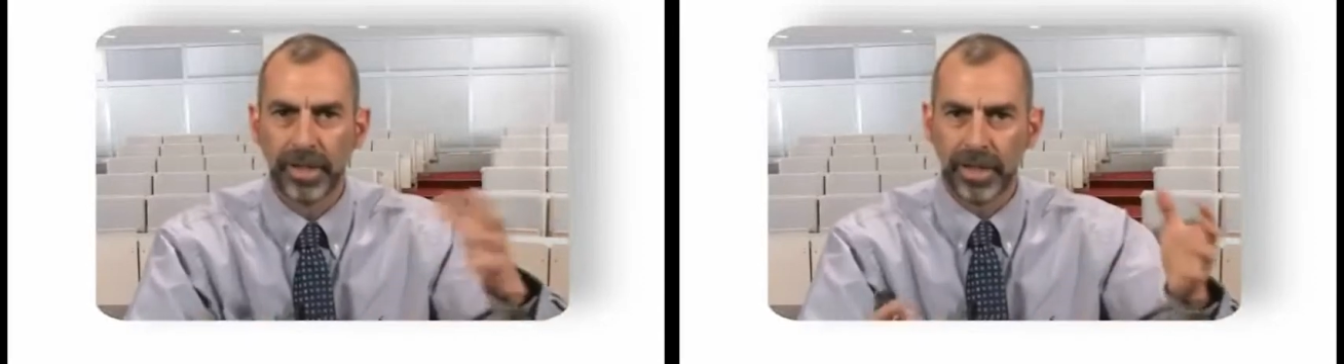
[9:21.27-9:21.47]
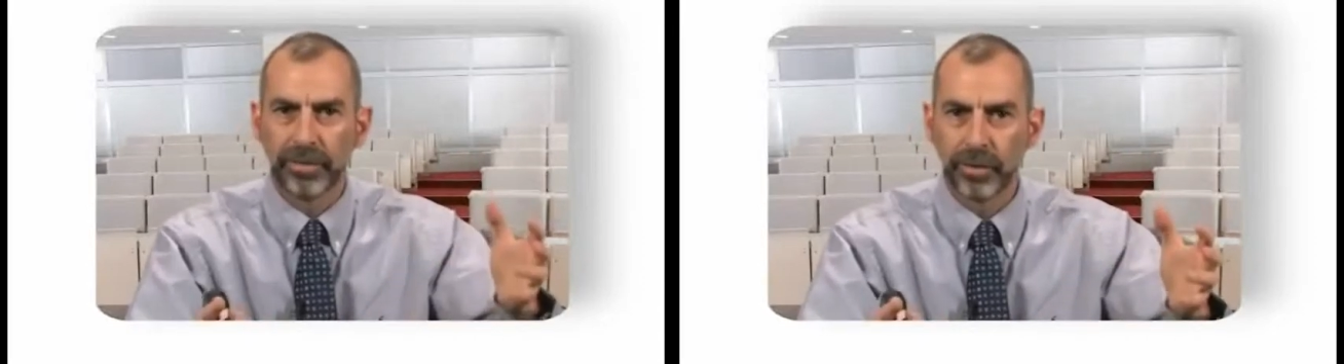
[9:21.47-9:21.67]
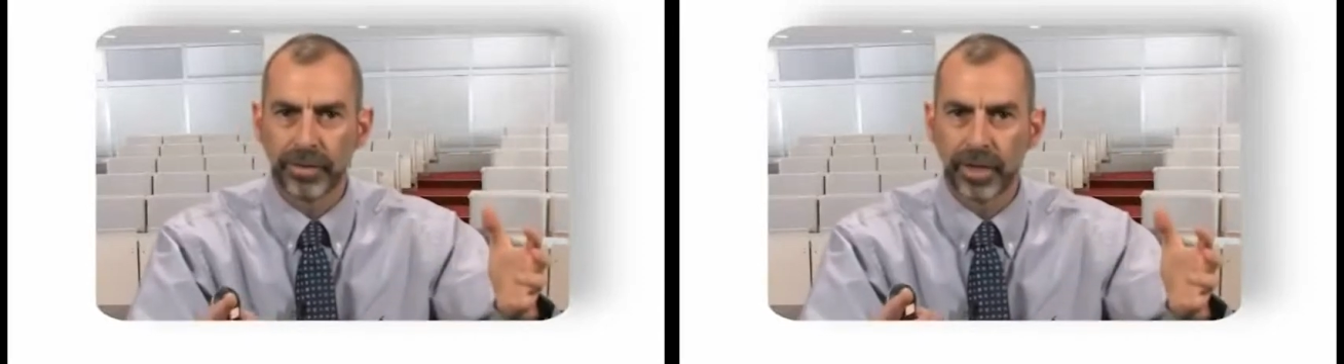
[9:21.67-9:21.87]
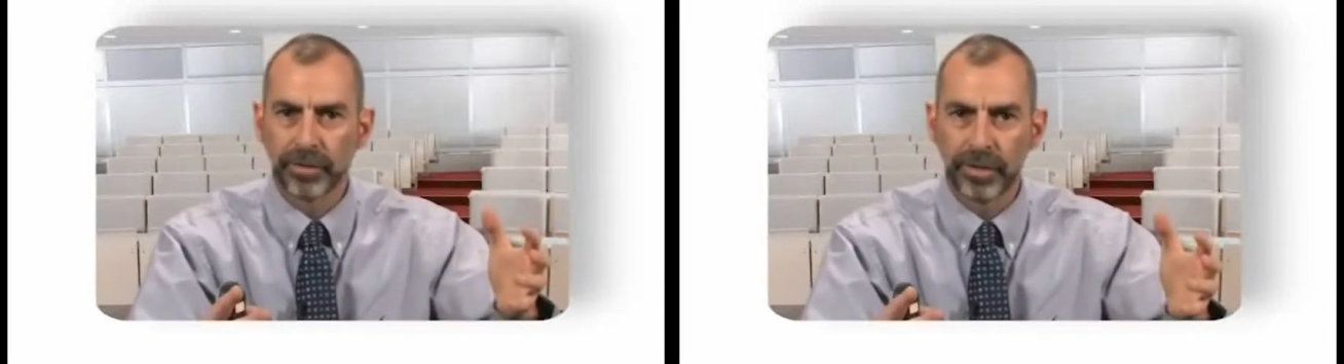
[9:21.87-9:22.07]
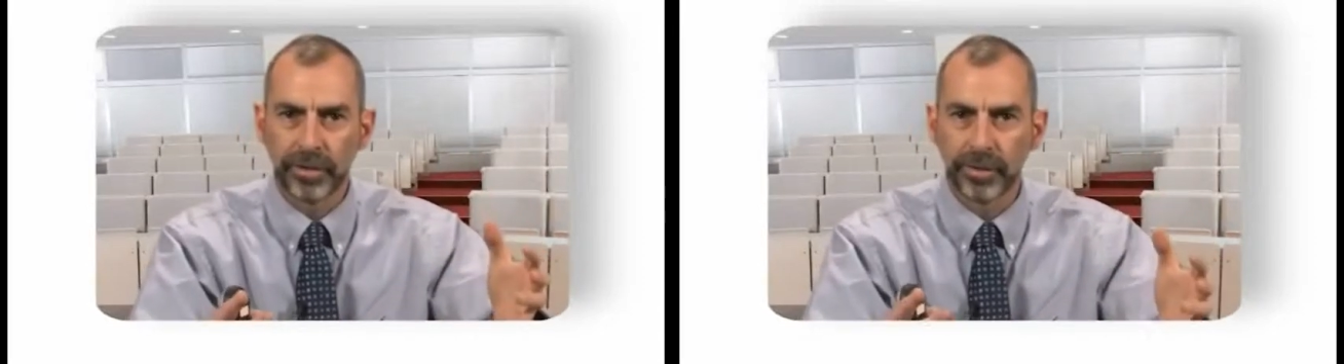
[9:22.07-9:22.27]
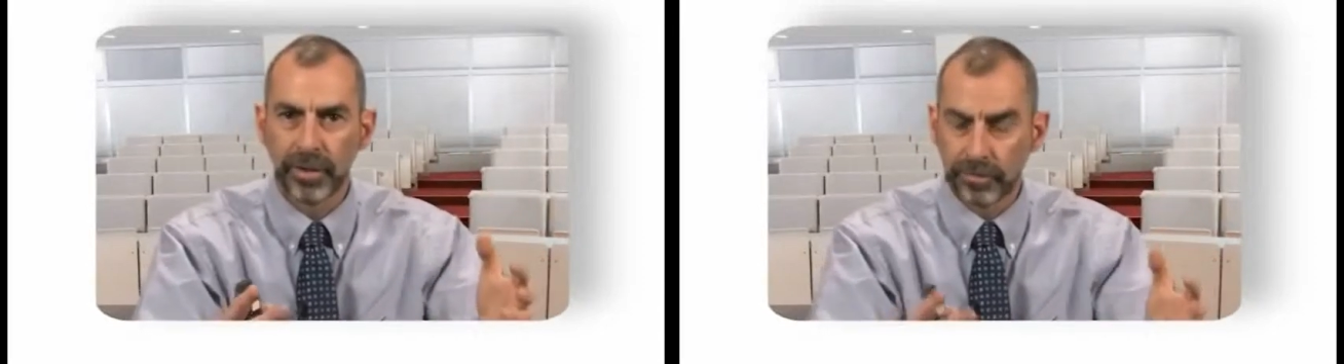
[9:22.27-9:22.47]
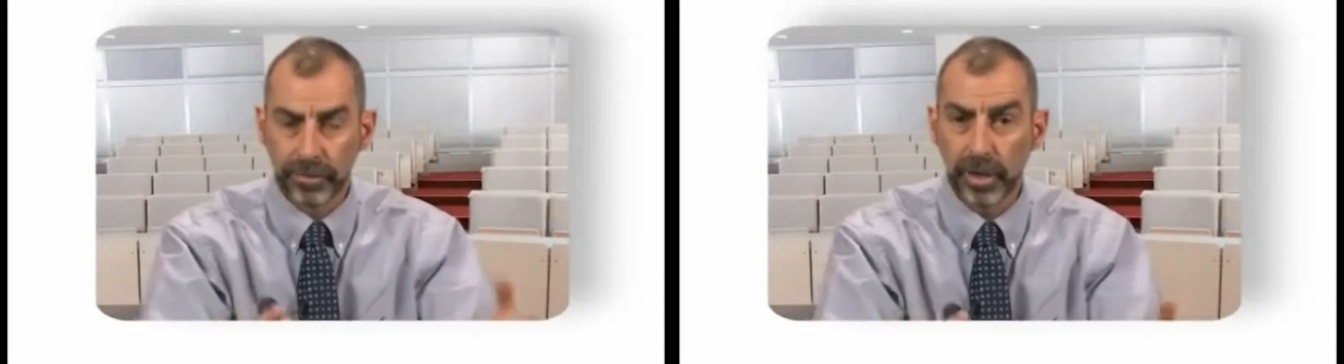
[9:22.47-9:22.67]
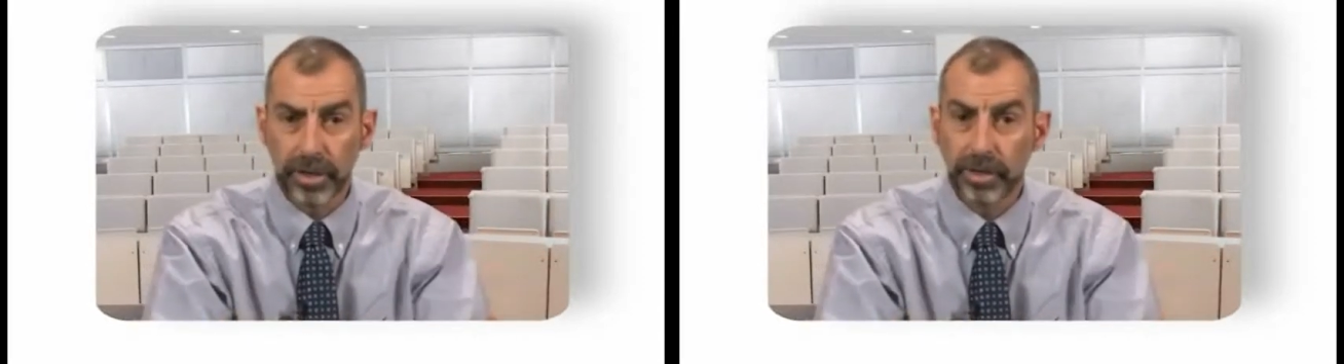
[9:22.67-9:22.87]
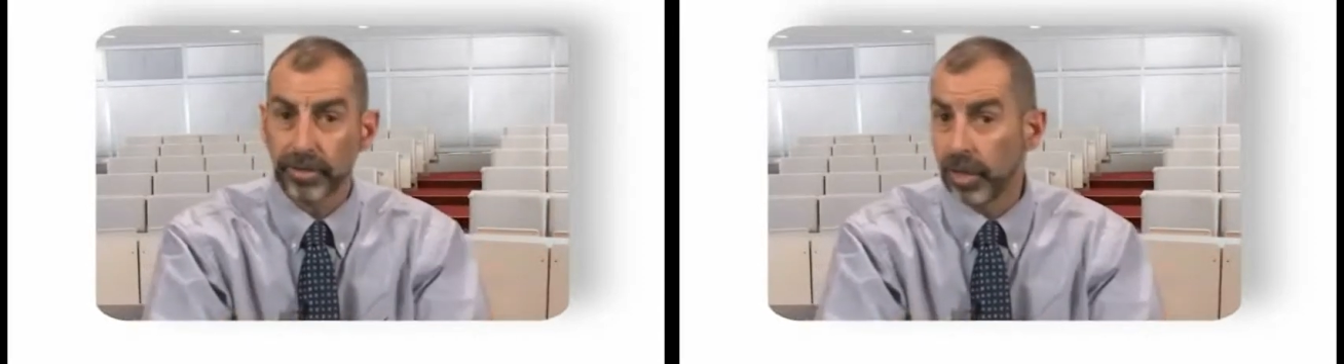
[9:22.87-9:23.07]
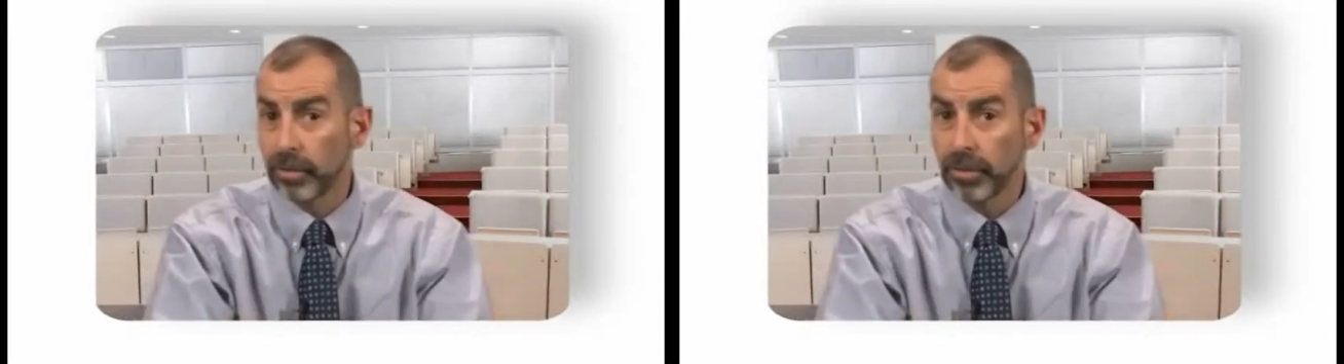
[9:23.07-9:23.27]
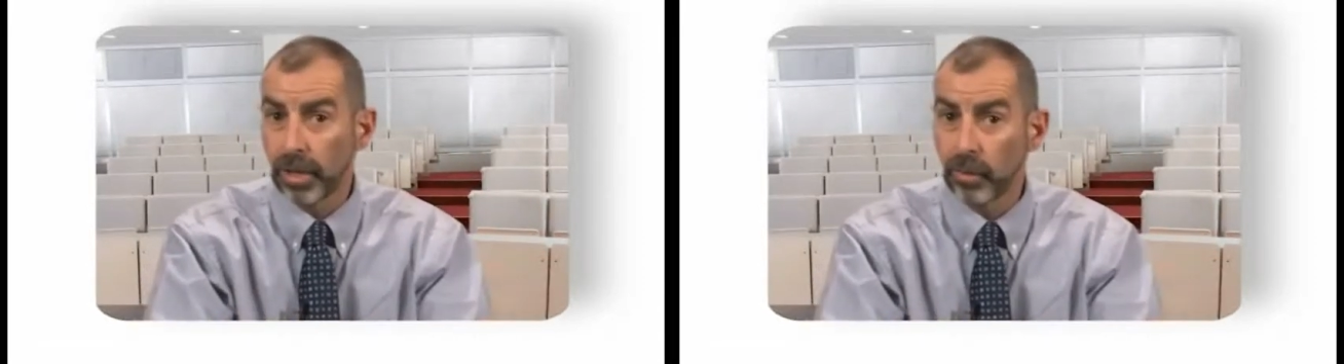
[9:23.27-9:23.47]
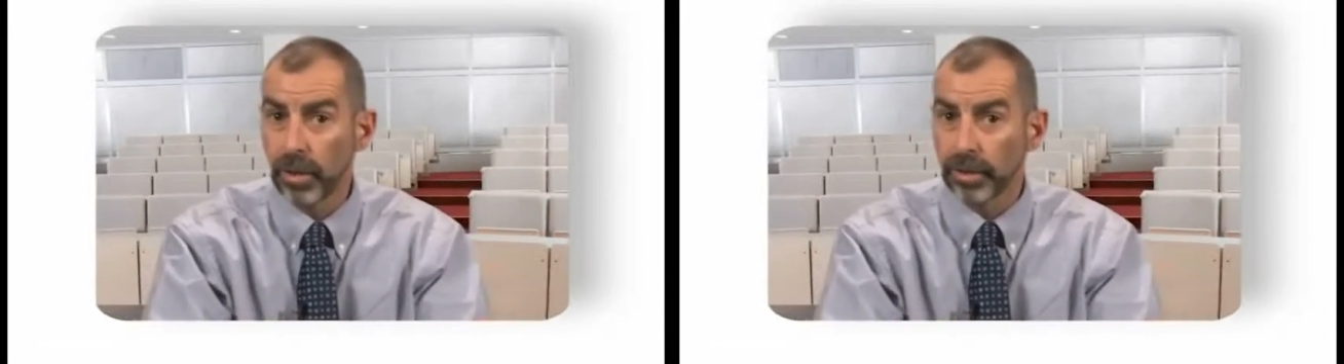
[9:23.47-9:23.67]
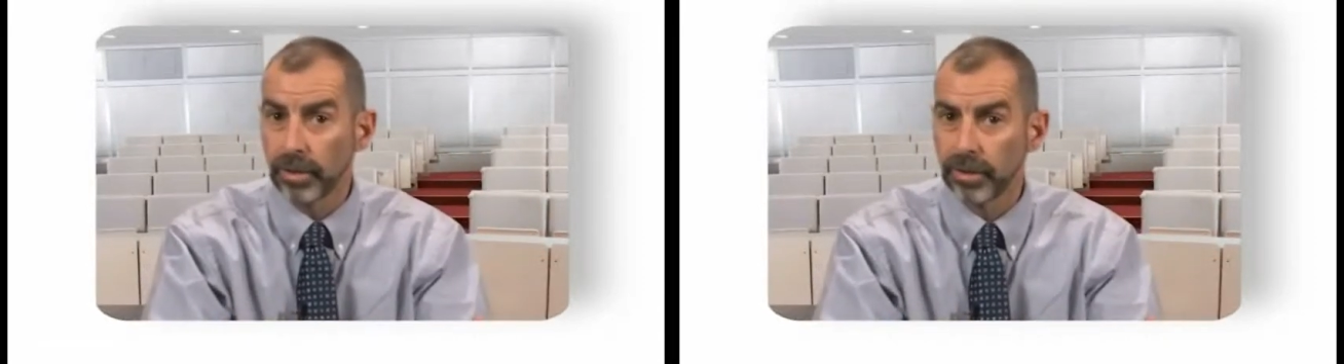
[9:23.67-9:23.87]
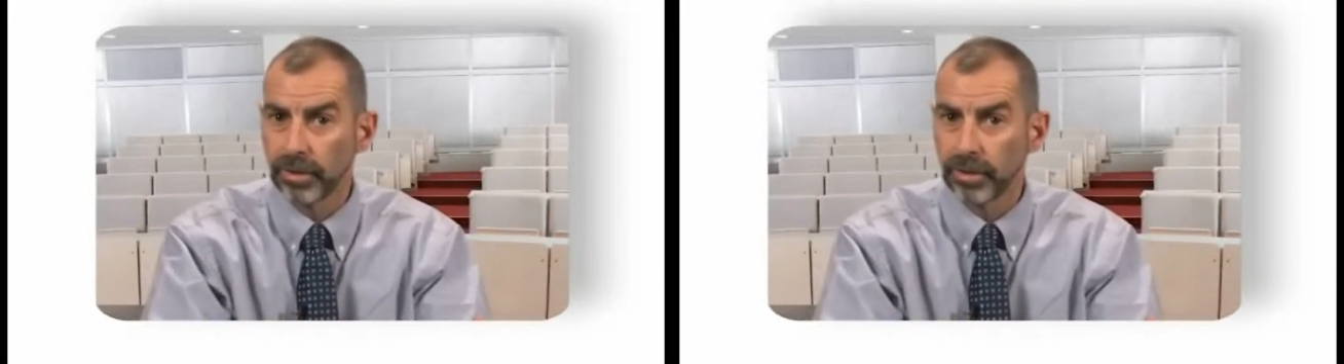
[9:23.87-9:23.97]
any of those kinds of things. For our kids, they do not work.